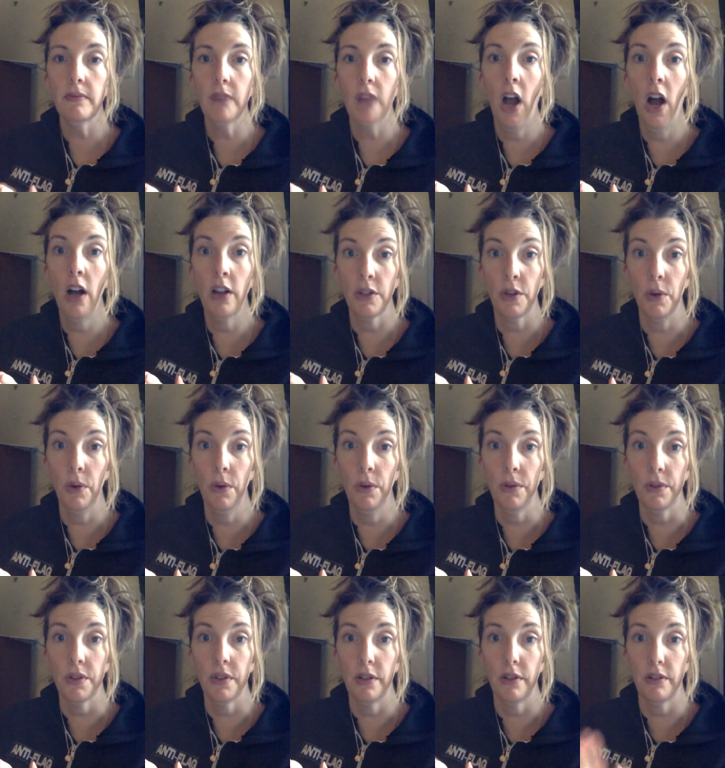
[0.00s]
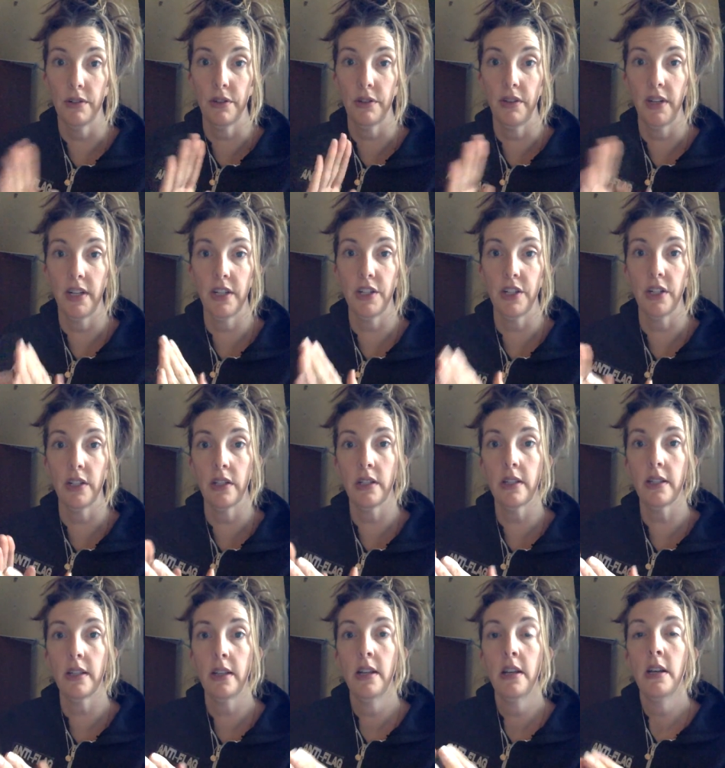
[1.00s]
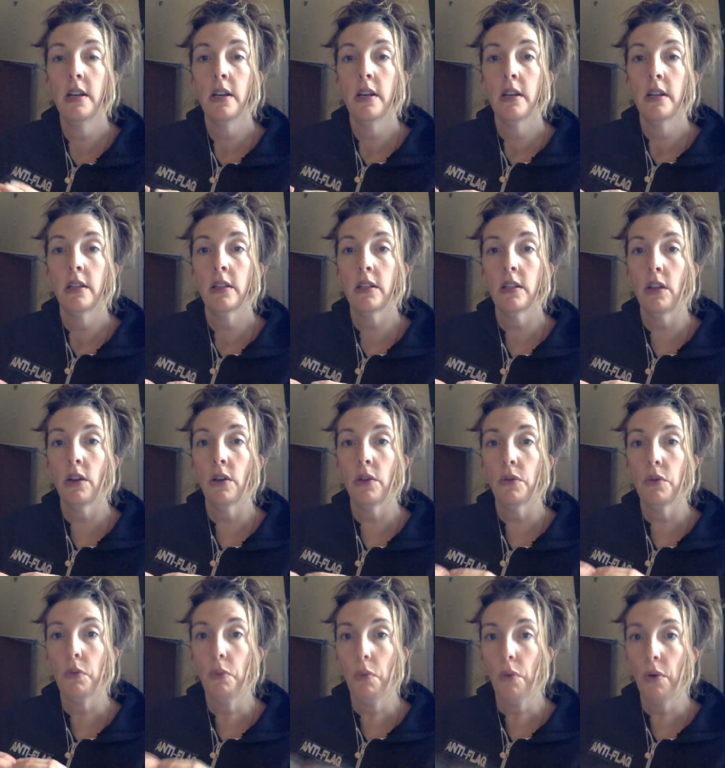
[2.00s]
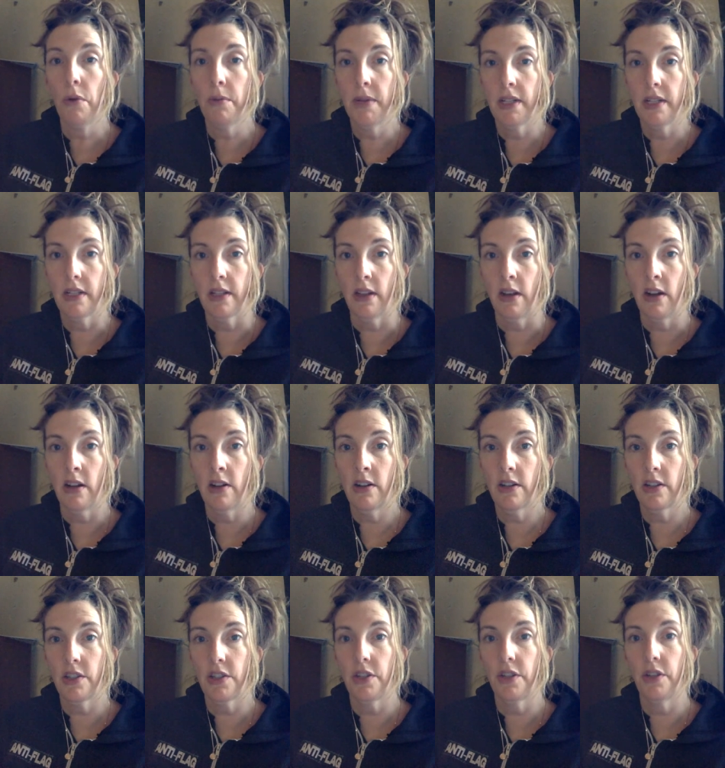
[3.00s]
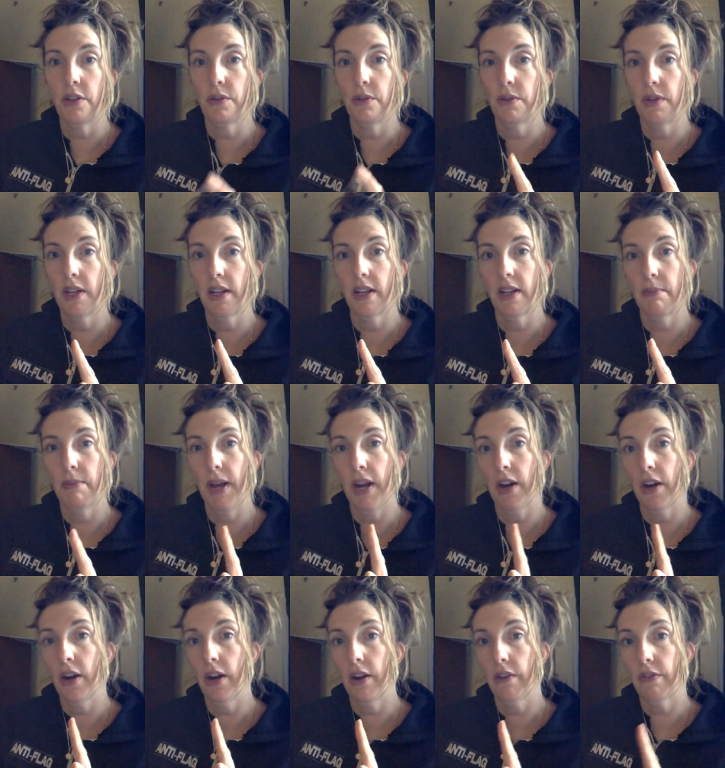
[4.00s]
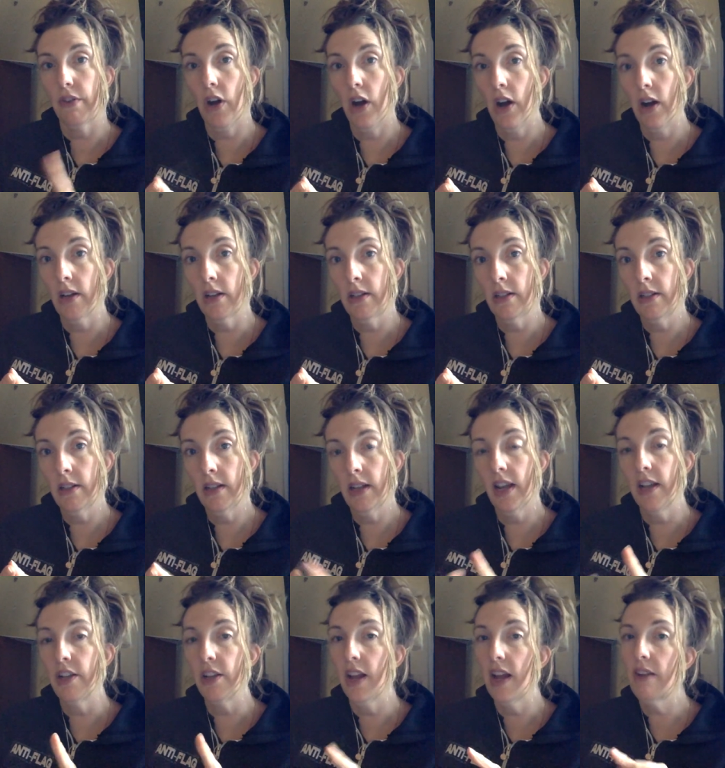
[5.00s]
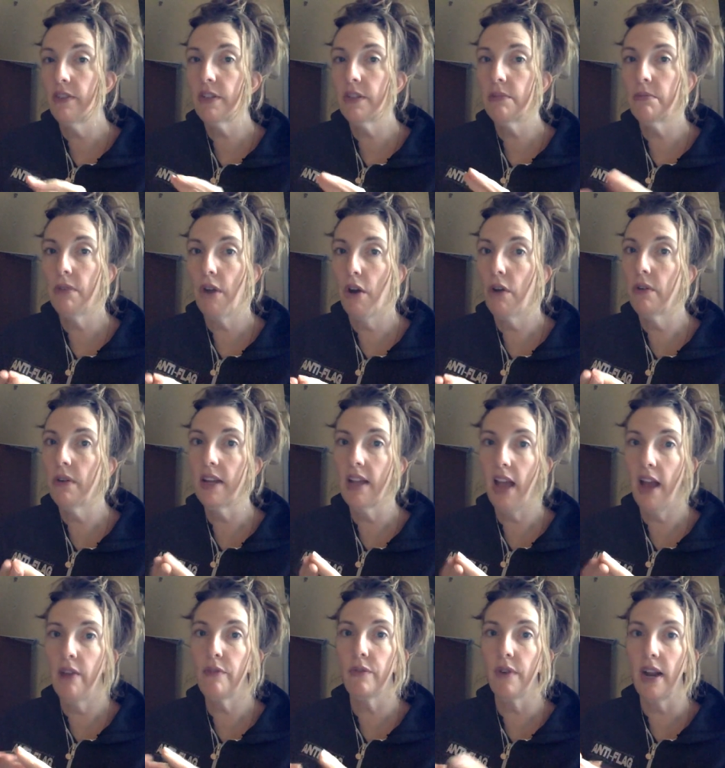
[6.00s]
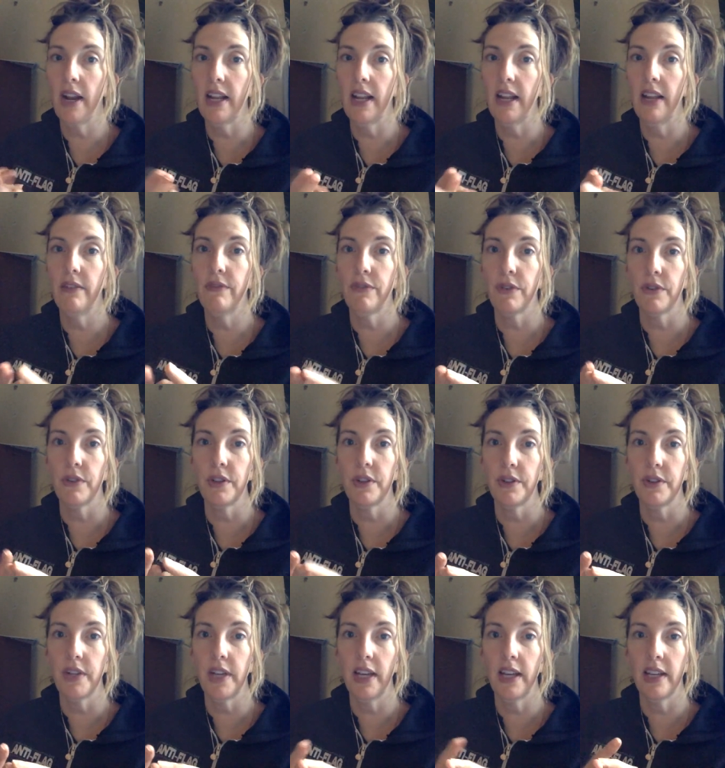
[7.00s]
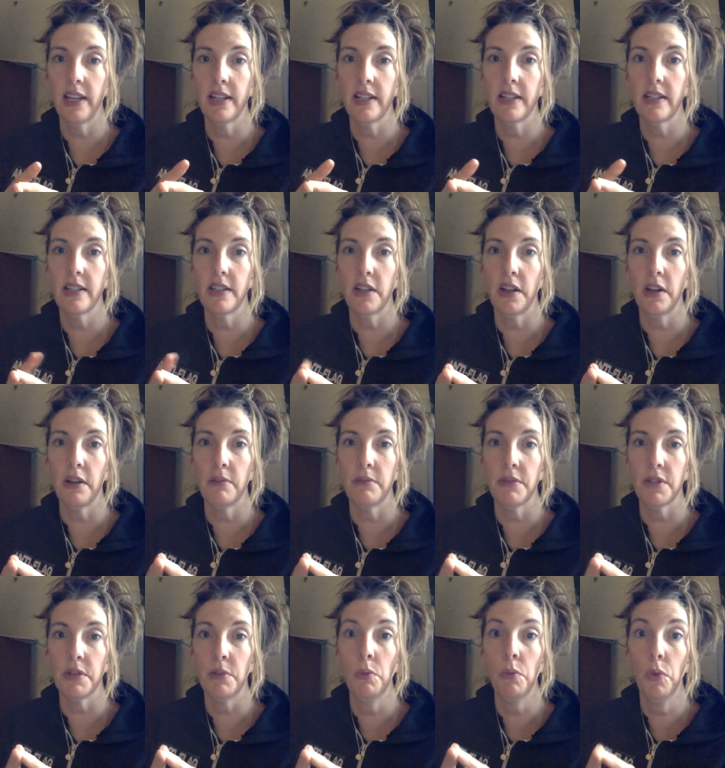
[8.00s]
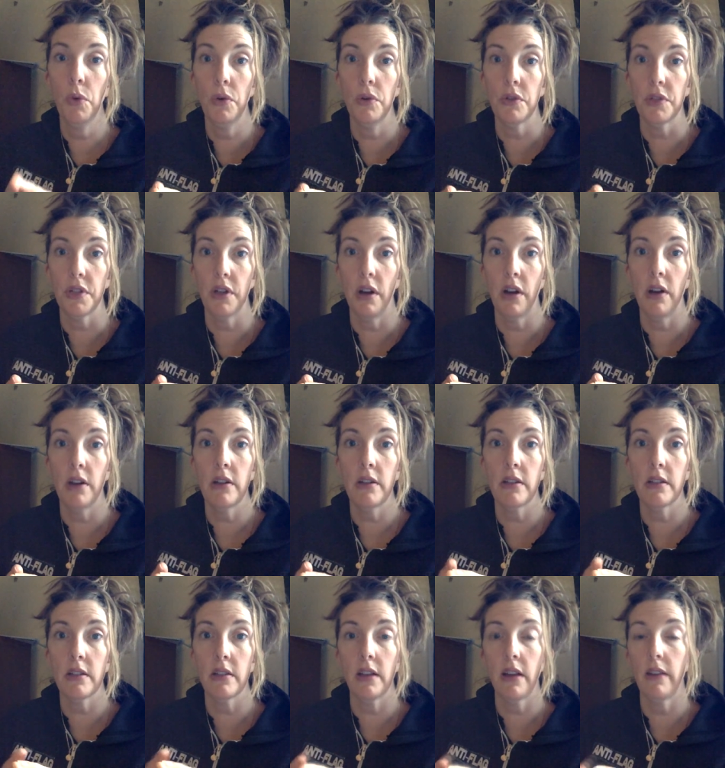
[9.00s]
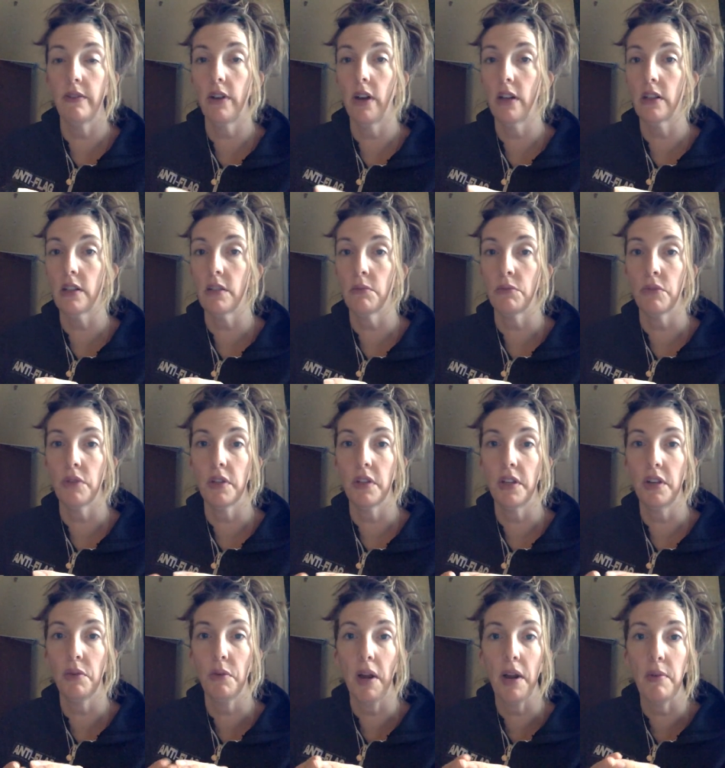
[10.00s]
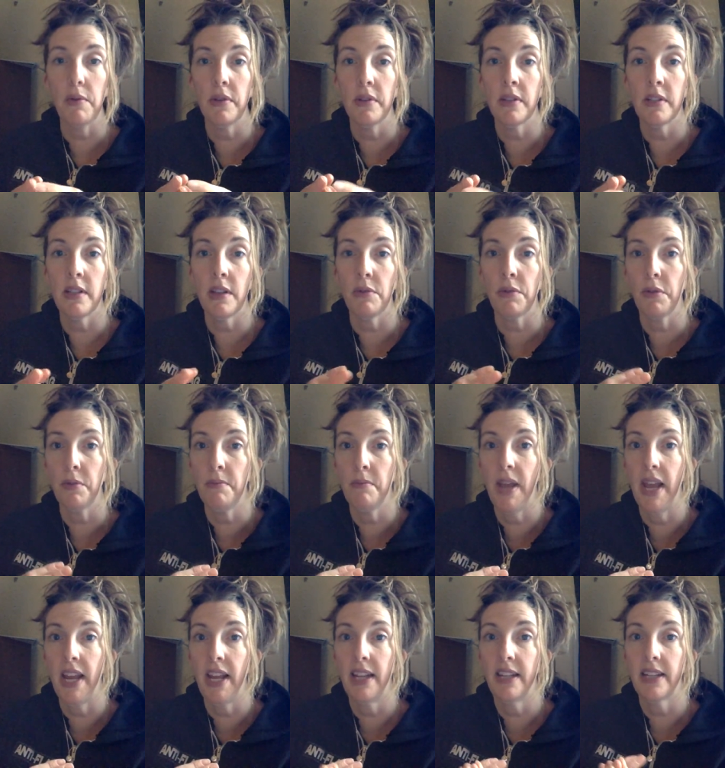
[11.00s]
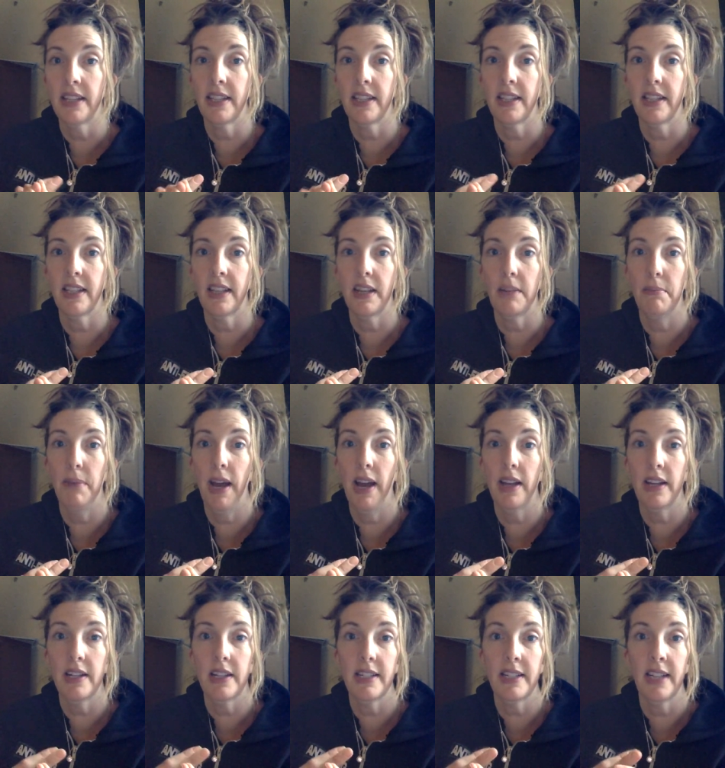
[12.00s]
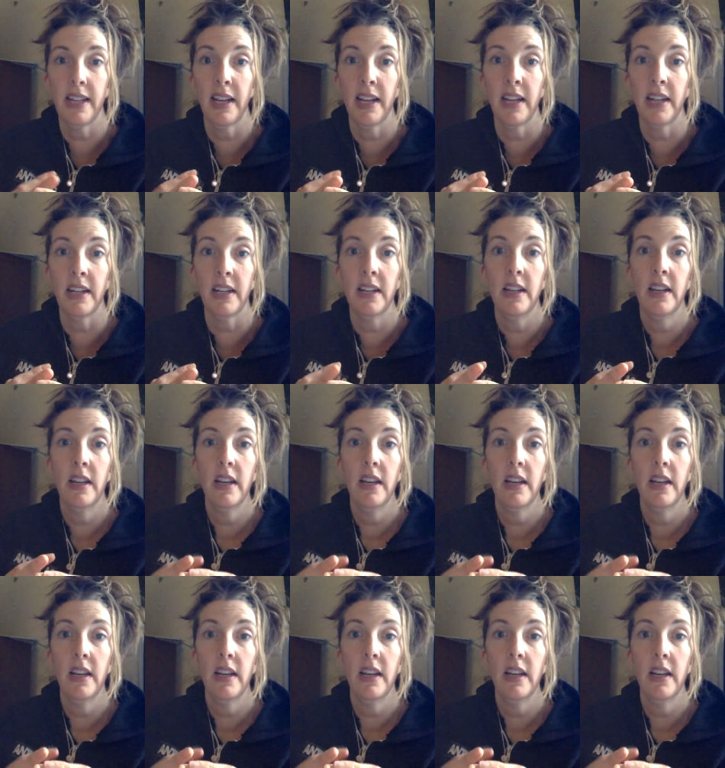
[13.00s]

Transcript: hot and cold alterations. So the warming socks, you get a pair of cotton, and you have to already have ready for little kids some wool socks. I've got some really great ones that were made in like Pakistan,